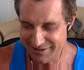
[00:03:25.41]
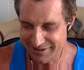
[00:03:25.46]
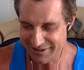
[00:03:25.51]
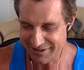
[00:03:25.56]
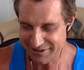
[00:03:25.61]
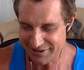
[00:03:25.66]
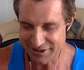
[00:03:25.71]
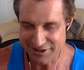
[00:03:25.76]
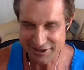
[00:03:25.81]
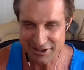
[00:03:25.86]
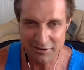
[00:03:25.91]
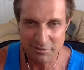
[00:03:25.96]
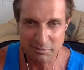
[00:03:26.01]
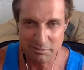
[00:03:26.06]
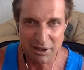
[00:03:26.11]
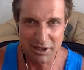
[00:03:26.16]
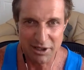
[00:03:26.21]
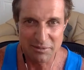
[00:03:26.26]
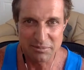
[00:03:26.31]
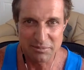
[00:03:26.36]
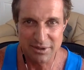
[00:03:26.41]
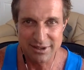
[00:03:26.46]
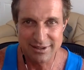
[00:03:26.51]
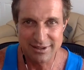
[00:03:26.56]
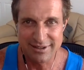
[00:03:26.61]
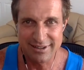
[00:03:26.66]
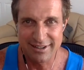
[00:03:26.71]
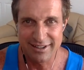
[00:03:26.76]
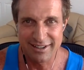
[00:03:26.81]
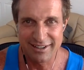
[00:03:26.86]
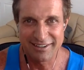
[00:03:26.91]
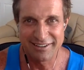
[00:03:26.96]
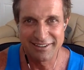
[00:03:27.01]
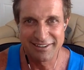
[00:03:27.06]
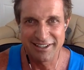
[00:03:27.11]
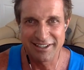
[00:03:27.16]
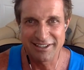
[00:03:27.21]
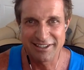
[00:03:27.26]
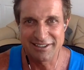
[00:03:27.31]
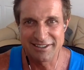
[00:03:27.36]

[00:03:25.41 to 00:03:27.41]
is the tough part, but uh, it,